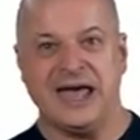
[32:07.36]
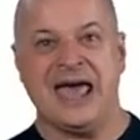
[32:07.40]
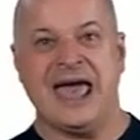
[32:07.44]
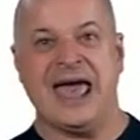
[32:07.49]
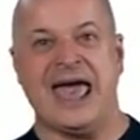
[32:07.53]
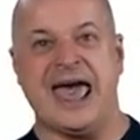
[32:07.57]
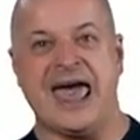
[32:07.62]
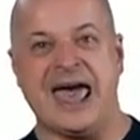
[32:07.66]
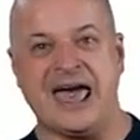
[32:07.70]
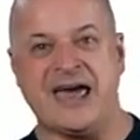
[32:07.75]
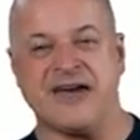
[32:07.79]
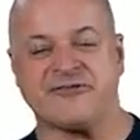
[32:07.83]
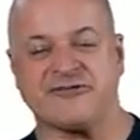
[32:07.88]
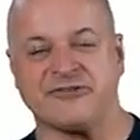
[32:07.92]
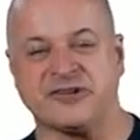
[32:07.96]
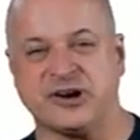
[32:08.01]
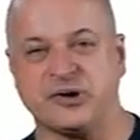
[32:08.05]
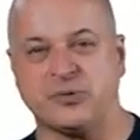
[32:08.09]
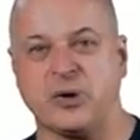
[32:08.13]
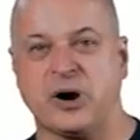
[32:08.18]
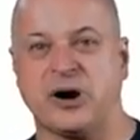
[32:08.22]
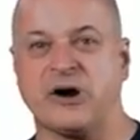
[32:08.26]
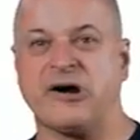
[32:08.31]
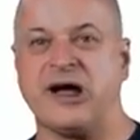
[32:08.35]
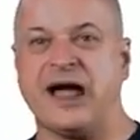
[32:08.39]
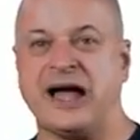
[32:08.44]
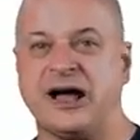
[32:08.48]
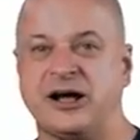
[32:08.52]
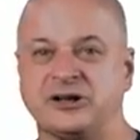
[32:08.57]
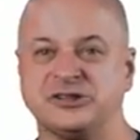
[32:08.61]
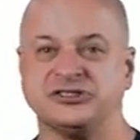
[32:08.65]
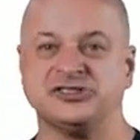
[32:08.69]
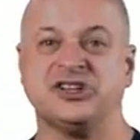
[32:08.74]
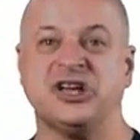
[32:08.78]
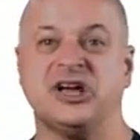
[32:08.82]
Everywhere
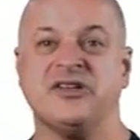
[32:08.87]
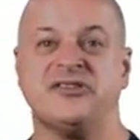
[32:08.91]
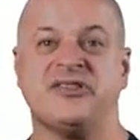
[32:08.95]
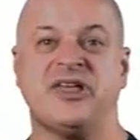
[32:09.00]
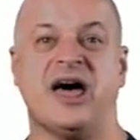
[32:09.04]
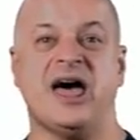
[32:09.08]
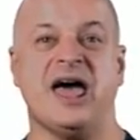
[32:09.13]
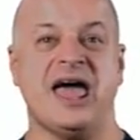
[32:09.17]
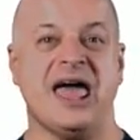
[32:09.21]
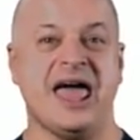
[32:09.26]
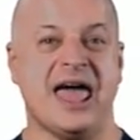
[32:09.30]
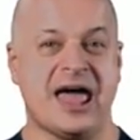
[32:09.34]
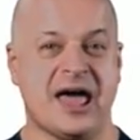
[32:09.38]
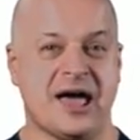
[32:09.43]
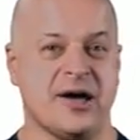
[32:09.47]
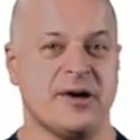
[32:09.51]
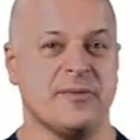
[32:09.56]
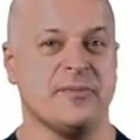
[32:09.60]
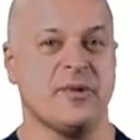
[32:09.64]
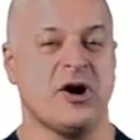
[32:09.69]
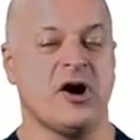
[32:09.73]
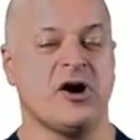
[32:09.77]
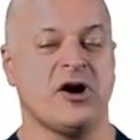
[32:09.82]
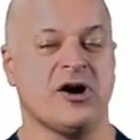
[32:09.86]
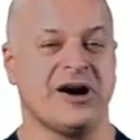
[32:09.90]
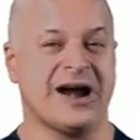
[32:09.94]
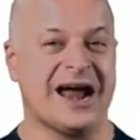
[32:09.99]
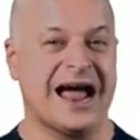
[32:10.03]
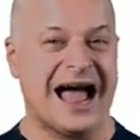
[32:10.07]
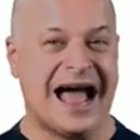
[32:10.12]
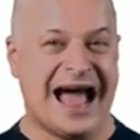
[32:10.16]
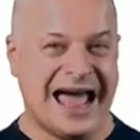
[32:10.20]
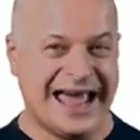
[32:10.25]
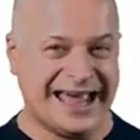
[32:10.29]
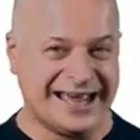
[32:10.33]
else, the
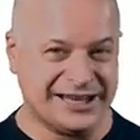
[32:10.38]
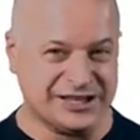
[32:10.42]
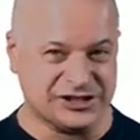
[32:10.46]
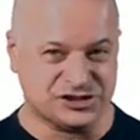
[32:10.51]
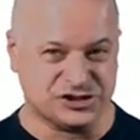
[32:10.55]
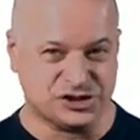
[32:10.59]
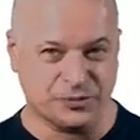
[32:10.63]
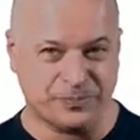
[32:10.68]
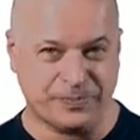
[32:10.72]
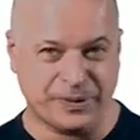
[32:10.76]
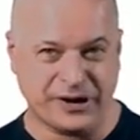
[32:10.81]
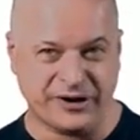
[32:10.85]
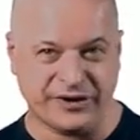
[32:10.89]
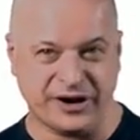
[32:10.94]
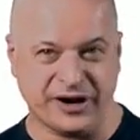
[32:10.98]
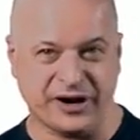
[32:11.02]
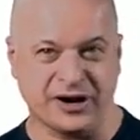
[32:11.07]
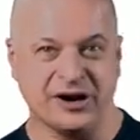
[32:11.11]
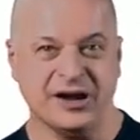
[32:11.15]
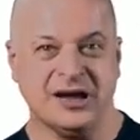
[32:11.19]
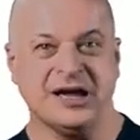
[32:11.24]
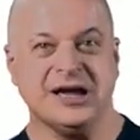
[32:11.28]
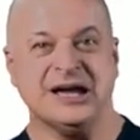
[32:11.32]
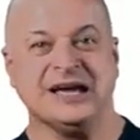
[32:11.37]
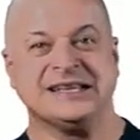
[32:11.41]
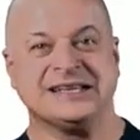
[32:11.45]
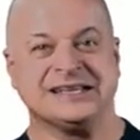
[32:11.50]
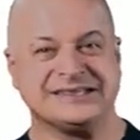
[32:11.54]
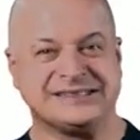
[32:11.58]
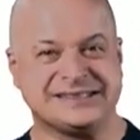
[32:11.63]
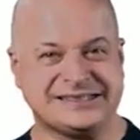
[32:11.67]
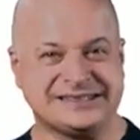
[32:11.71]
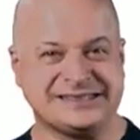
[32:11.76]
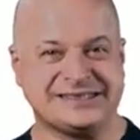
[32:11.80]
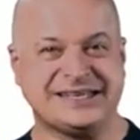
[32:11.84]
MRI is superior. The
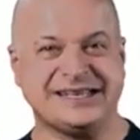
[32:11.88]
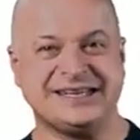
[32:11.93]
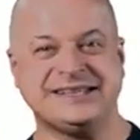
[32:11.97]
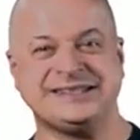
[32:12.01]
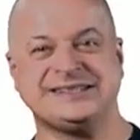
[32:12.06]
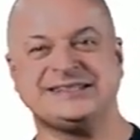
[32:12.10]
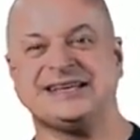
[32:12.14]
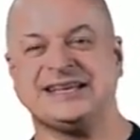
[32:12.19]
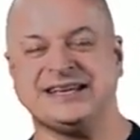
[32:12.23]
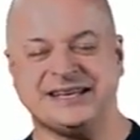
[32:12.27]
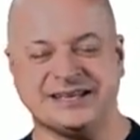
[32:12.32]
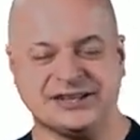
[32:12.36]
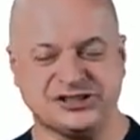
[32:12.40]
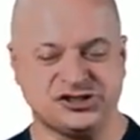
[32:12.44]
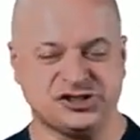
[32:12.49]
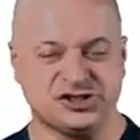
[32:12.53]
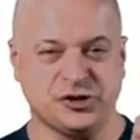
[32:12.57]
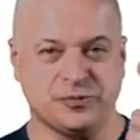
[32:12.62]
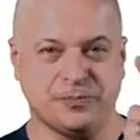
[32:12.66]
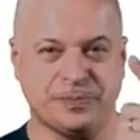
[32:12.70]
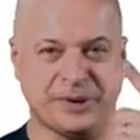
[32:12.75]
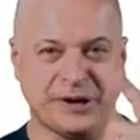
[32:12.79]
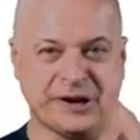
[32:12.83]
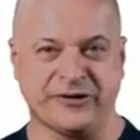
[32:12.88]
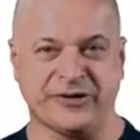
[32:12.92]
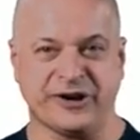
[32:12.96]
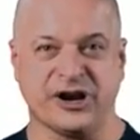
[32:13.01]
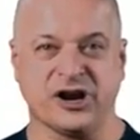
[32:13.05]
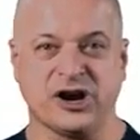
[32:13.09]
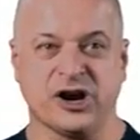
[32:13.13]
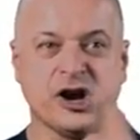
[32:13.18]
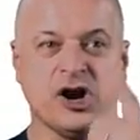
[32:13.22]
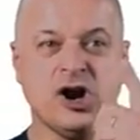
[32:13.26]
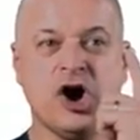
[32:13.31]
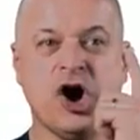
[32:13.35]
CT is
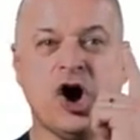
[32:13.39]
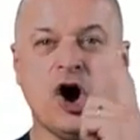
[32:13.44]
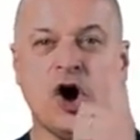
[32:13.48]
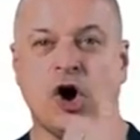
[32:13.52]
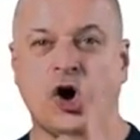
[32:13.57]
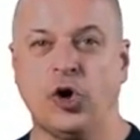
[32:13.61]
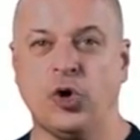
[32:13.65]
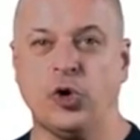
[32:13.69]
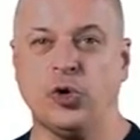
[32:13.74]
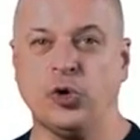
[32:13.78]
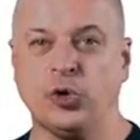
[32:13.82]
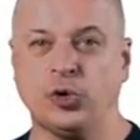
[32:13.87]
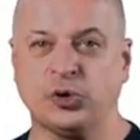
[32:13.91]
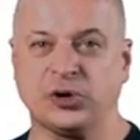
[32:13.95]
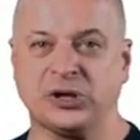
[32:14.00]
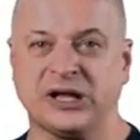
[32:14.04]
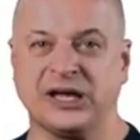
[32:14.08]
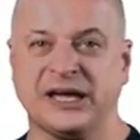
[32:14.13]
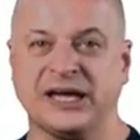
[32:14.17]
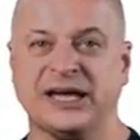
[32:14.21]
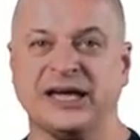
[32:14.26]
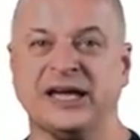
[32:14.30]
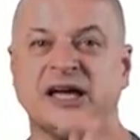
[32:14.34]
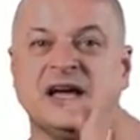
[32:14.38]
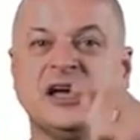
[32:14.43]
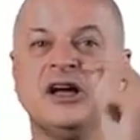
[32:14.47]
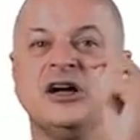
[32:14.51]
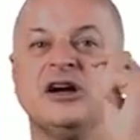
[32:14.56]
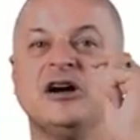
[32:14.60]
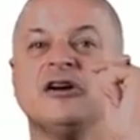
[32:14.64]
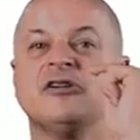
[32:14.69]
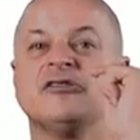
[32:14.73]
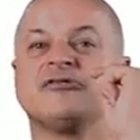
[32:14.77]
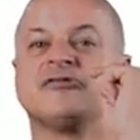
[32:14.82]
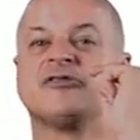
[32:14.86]
superior only
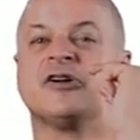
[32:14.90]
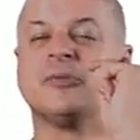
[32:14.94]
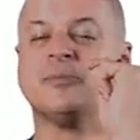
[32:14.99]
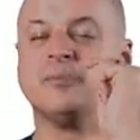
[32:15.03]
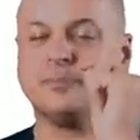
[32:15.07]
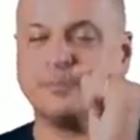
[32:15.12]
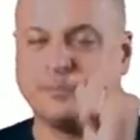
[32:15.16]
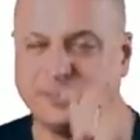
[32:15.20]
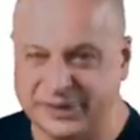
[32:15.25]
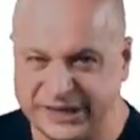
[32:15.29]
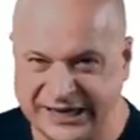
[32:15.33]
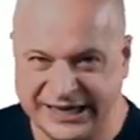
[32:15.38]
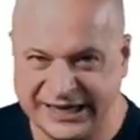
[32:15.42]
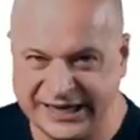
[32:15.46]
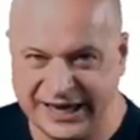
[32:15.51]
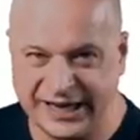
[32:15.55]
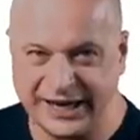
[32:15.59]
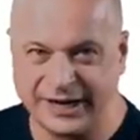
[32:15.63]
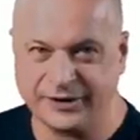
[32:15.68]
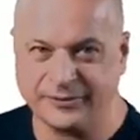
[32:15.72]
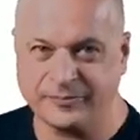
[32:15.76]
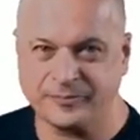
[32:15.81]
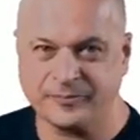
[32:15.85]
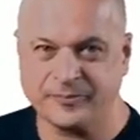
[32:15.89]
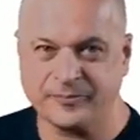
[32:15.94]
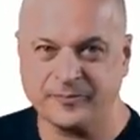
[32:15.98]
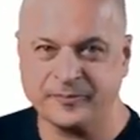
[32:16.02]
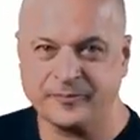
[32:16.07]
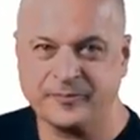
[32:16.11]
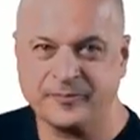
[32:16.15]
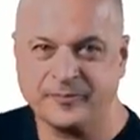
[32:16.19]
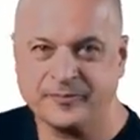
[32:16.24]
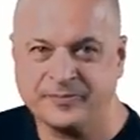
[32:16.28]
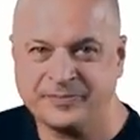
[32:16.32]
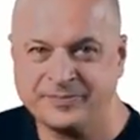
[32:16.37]
for bleeding.
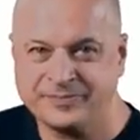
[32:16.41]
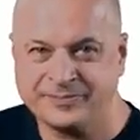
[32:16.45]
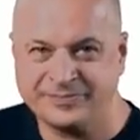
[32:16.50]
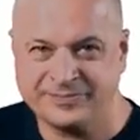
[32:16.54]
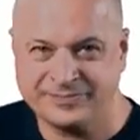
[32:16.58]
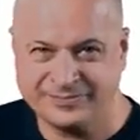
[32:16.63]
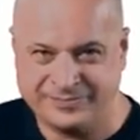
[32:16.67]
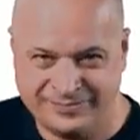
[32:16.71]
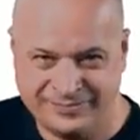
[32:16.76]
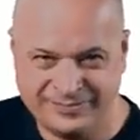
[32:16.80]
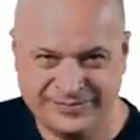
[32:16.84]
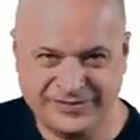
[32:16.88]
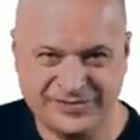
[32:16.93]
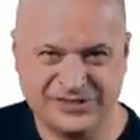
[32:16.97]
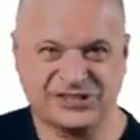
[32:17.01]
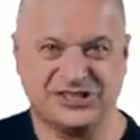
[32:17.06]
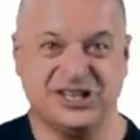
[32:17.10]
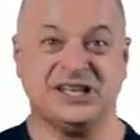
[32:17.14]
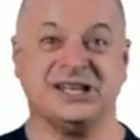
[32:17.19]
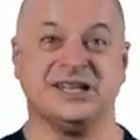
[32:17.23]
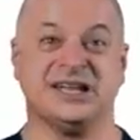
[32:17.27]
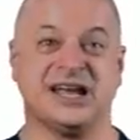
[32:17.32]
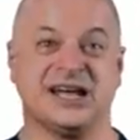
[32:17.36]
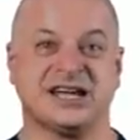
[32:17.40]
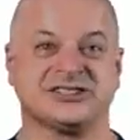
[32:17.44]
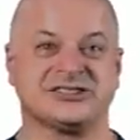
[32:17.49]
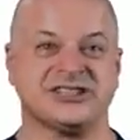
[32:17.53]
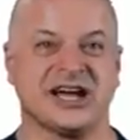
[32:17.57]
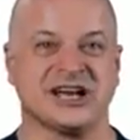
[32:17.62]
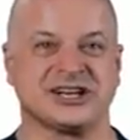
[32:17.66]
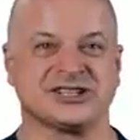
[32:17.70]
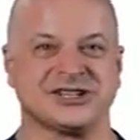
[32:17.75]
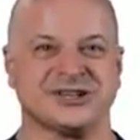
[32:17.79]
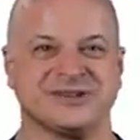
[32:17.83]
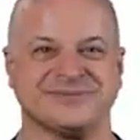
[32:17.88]
See you in the next
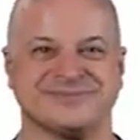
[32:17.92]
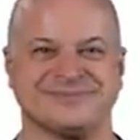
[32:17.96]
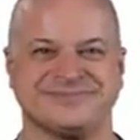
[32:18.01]
section.